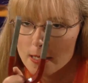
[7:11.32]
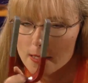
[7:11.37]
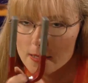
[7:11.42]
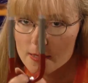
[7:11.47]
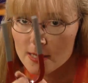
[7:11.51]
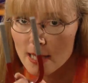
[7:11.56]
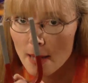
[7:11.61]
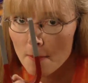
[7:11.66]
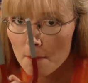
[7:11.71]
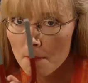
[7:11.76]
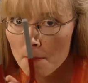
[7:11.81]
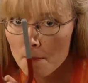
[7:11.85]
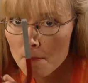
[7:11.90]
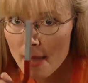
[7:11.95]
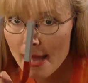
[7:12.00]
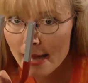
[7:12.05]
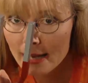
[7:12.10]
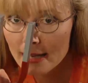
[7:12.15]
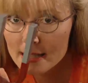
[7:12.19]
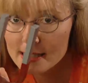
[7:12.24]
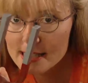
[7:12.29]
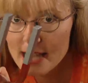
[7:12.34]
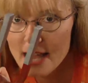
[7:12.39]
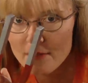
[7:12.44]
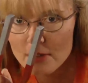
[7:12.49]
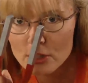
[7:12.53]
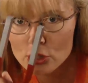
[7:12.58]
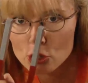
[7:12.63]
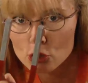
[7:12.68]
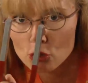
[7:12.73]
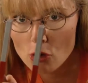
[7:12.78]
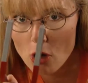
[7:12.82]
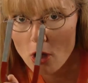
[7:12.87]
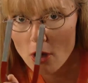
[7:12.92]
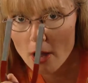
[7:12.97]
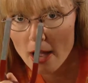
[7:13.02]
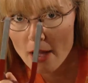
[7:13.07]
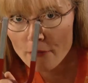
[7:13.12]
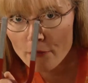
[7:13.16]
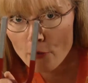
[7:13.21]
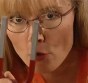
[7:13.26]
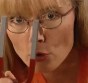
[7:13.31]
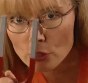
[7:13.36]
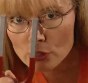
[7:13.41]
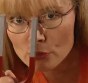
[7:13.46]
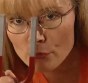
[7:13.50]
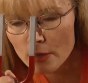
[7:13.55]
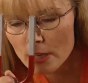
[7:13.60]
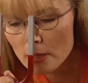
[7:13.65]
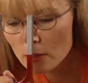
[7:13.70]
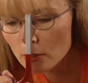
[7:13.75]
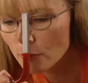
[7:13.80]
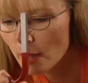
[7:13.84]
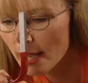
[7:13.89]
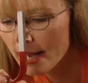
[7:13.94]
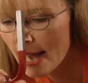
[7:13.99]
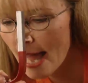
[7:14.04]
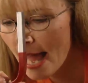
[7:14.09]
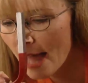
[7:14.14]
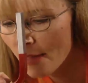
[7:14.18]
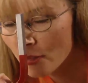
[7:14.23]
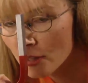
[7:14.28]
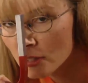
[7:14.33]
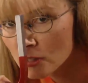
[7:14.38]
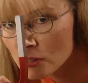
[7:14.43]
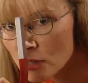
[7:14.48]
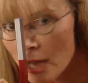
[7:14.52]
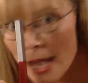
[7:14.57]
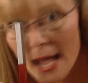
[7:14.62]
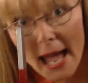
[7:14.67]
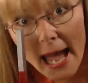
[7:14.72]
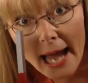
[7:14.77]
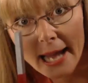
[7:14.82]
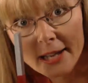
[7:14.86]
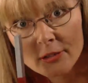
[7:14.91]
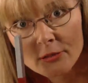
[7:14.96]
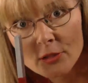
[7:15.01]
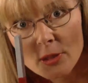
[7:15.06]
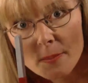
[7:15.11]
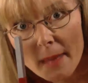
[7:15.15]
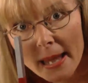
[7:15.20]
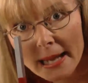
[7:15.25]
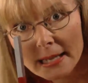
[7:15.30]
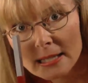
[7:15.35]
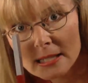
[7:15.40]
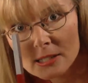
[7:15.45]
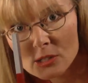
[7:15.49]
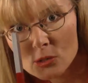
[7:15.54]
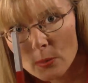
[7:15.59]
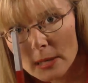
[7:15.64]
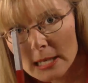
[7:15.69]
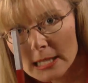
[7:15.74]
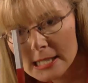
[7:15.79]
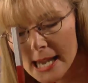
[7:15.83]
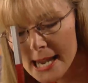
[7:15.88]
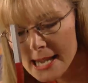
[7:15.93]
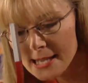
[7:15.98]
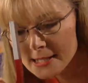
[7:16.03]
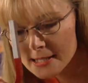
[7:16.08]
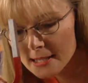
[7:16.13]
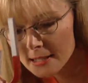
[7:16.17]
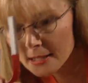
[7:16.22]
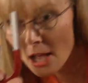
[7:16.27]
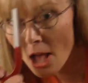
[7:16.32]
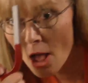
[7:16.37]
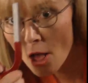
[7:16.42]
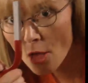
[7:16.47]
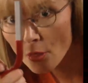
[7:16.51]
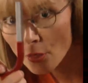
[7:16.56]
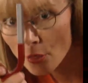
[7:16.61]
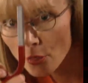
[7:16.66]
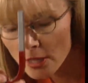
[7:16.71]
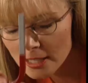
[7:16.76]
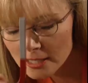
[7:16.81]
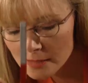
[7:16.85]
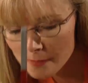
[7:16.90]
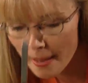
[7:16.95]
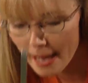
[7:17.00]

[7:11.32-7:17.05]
Some magnets have a stronger force field than others, and of the magnets we tested, this